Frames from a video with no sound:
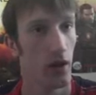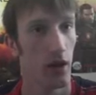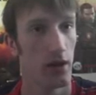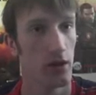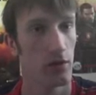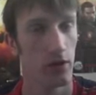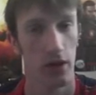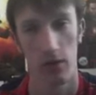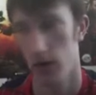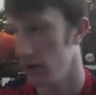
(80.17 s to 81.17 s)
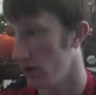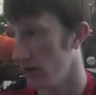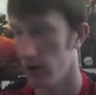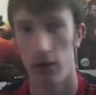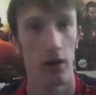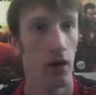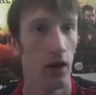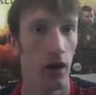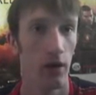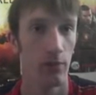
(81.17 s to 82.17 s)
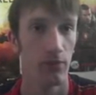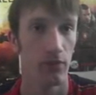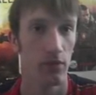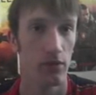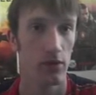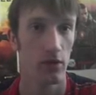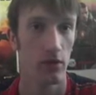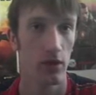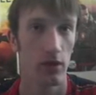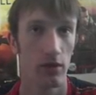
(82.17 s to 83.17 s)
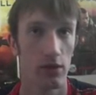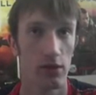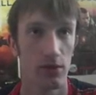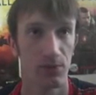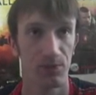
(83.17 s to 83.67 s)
And here's one that I made earlier. Click on this,